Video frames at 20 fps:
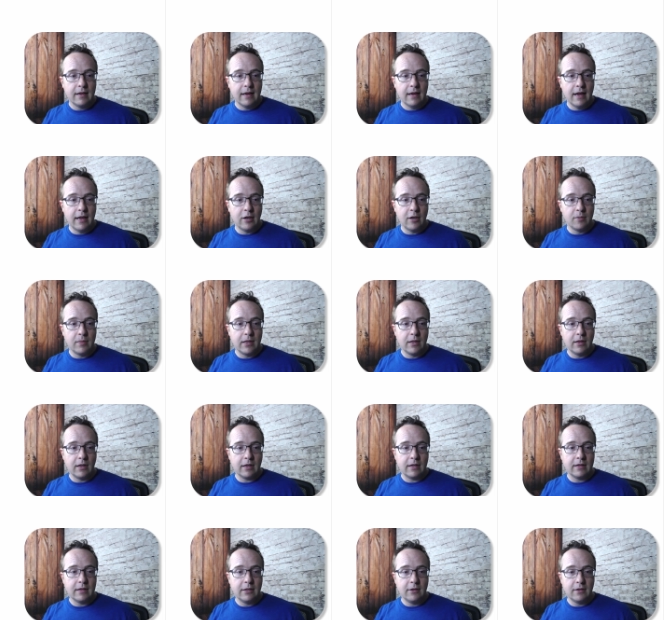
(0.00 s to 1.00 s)
And it would be a
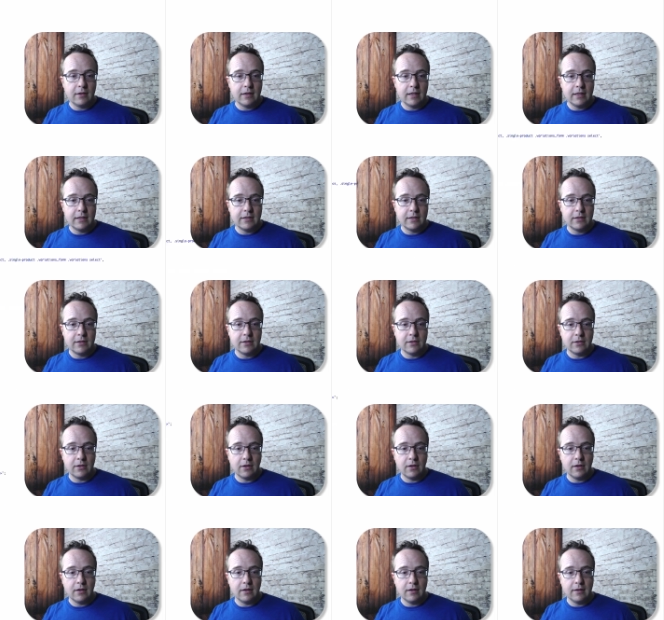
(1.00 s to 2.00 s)
lot cleaner than this. This is
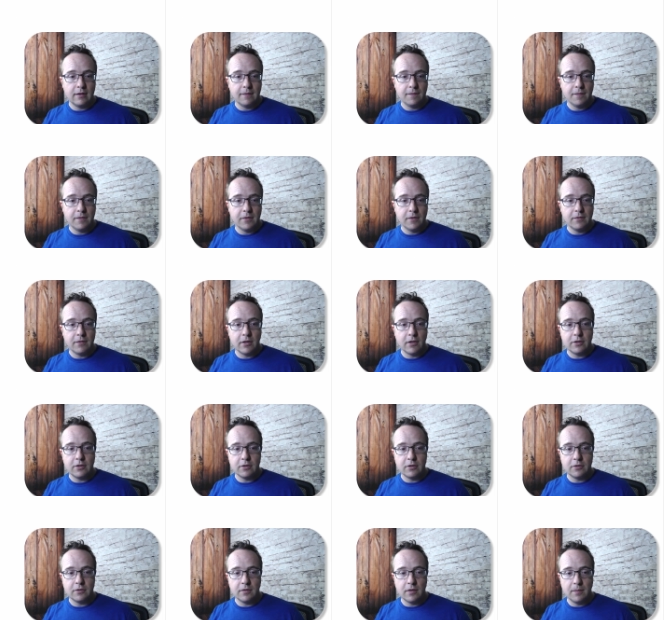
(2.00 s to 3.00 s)
all the
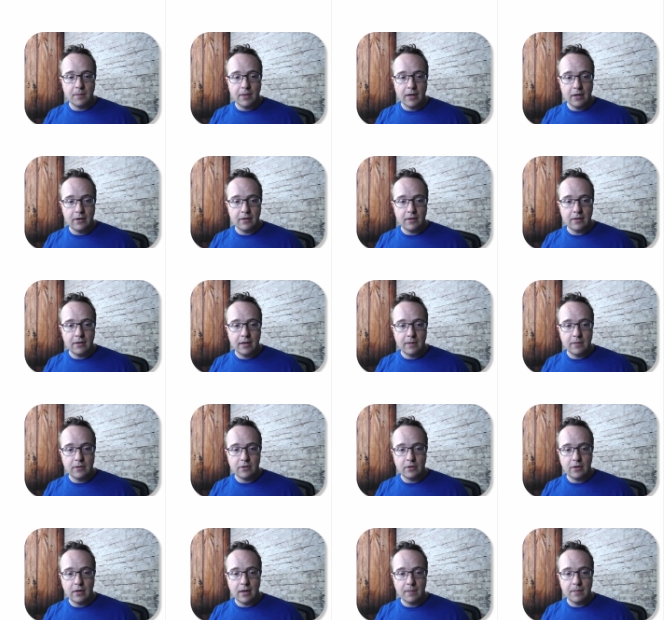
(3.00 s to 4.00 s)
functions from the parent theme. These
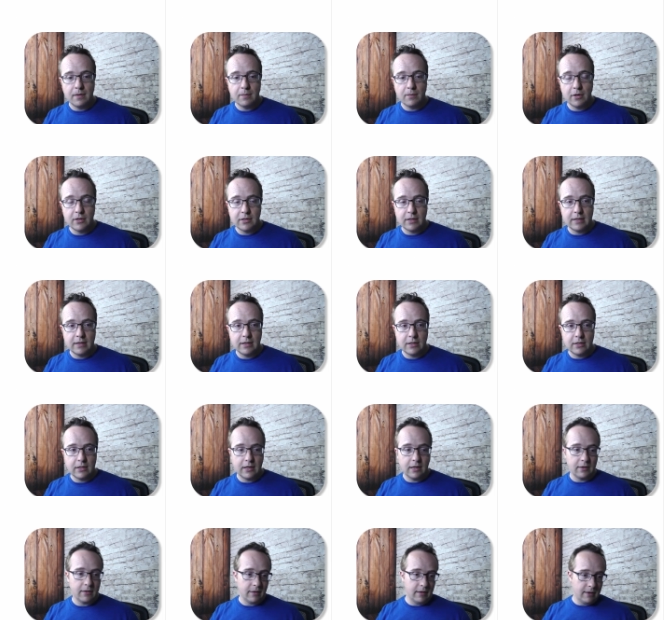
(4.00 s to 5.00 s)
should not be present in the
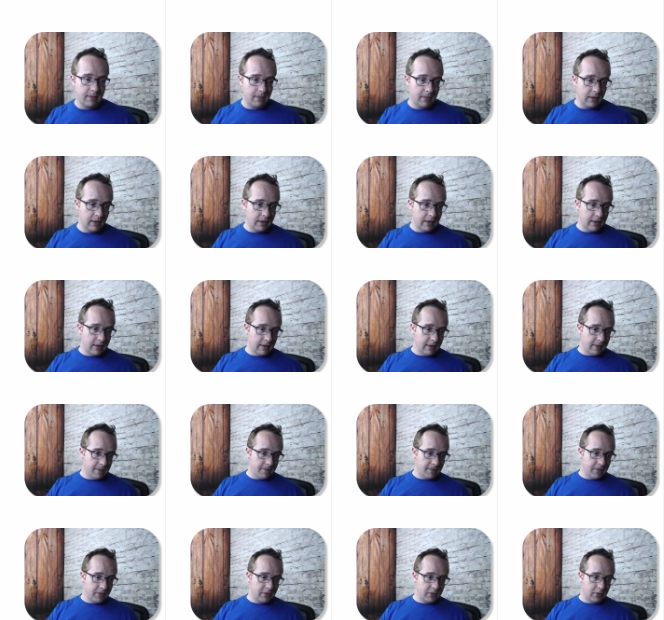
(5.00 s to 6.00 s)
child theme.
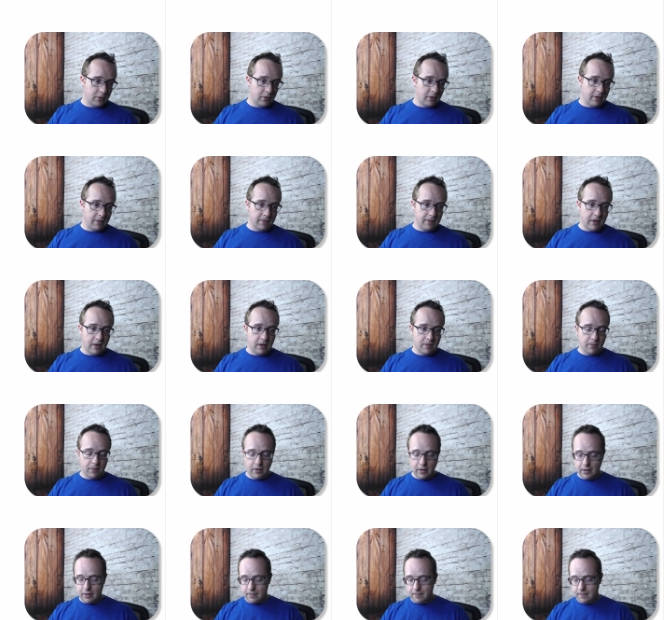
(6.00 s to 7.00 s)
So go to the very
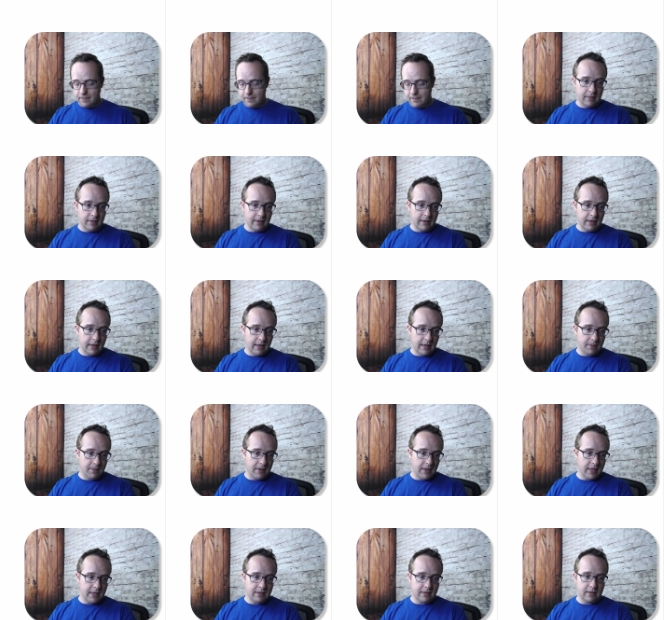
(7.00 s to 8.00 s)
bottom and
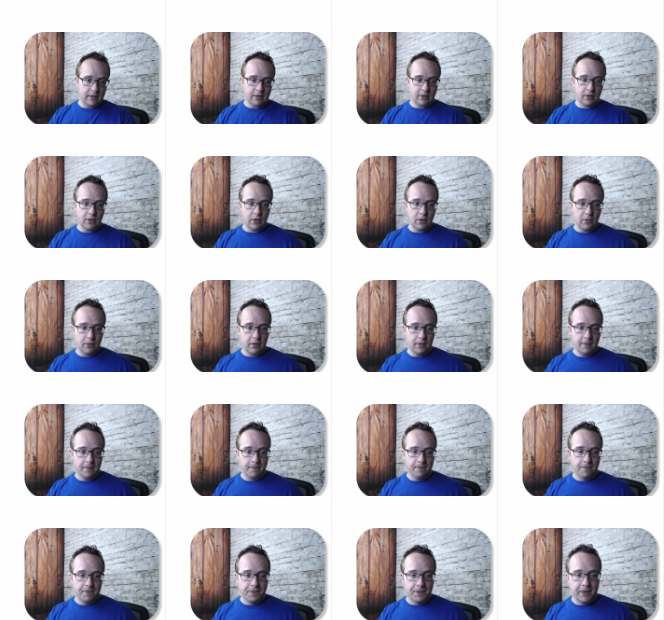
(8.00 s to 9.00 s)
paste in the code.
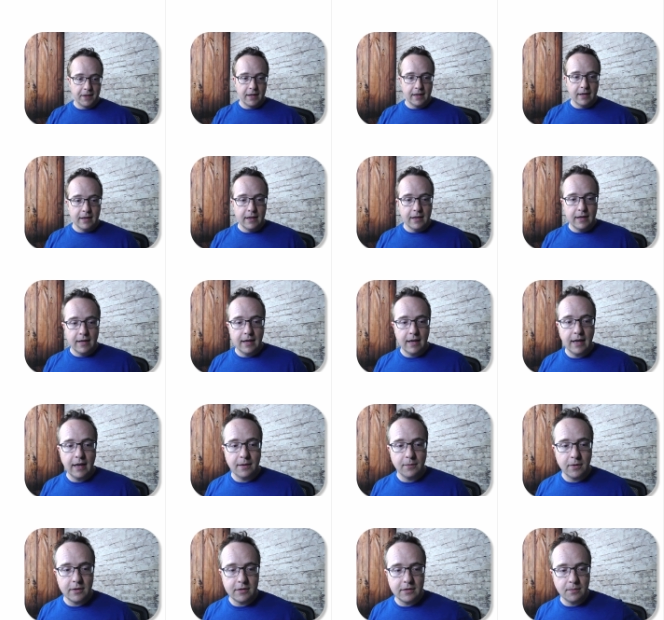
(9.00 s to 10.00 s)

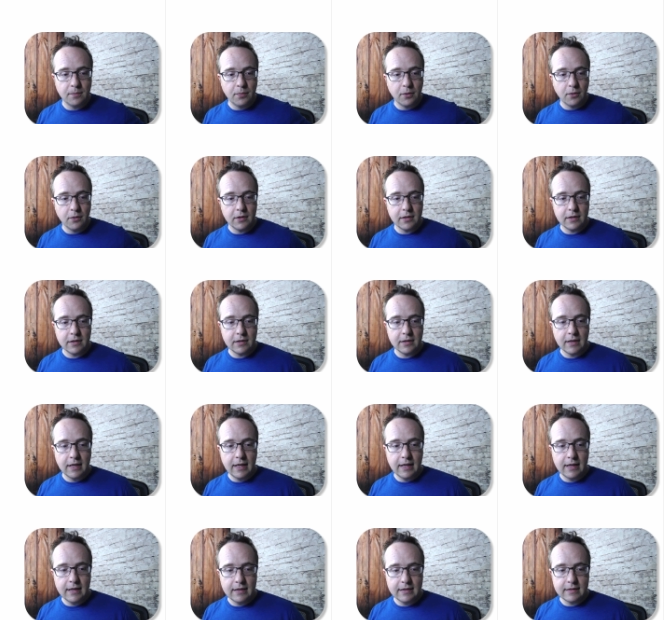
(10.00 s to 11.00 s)
And what's important
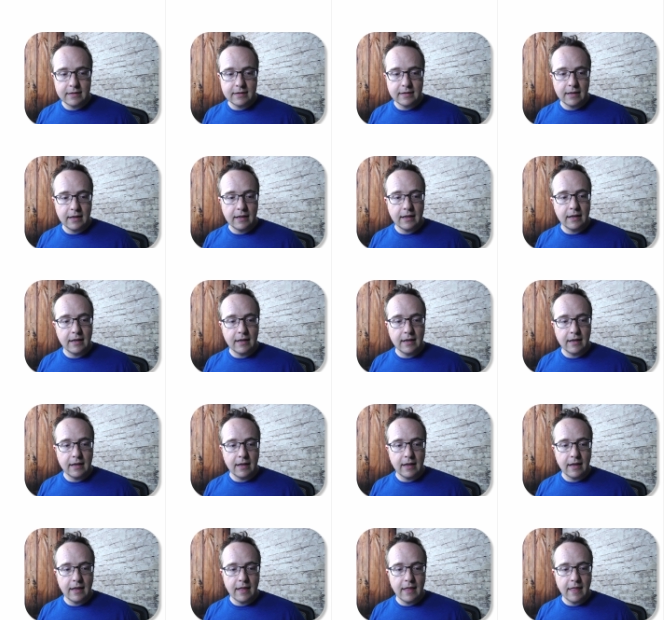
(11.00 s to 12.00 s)
is
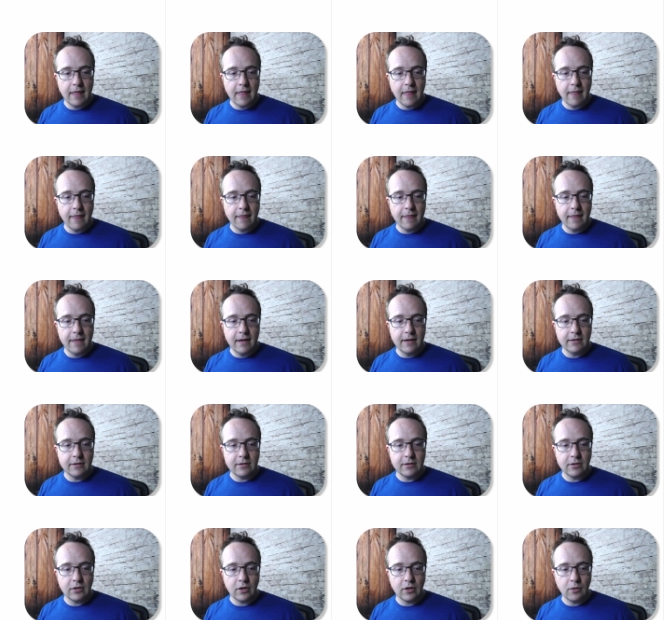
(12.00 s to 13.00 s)

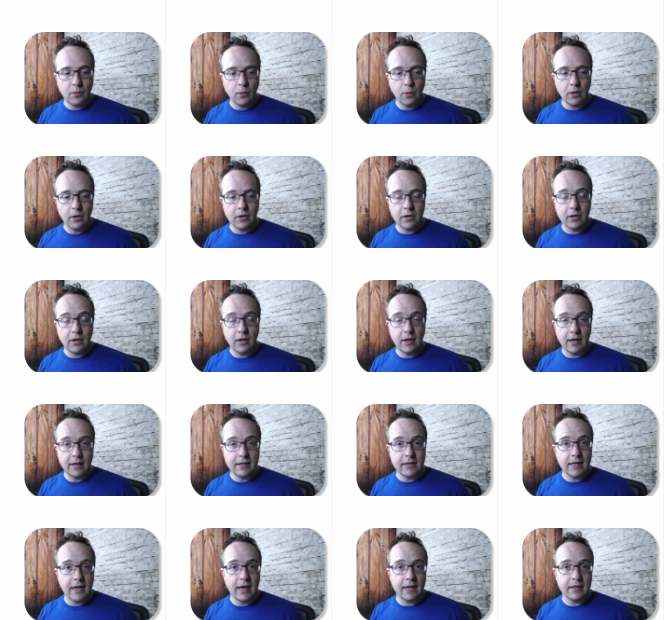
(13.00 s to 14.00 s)
this word
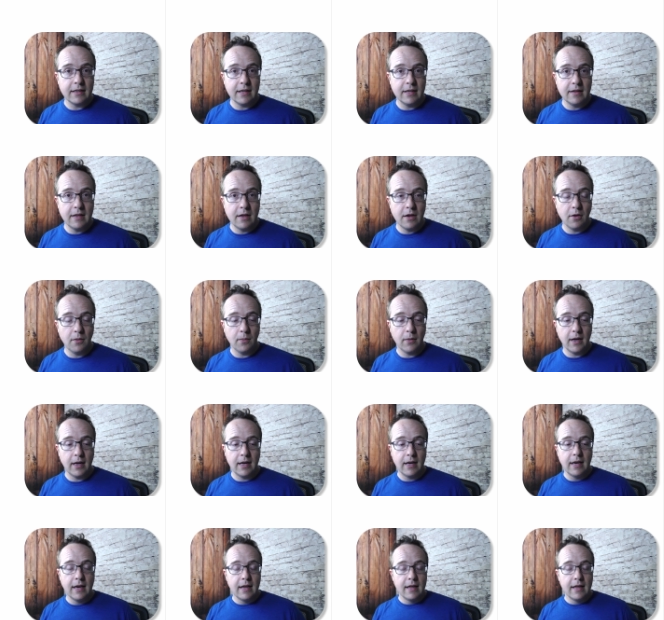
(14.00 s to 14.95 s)
contact in the array.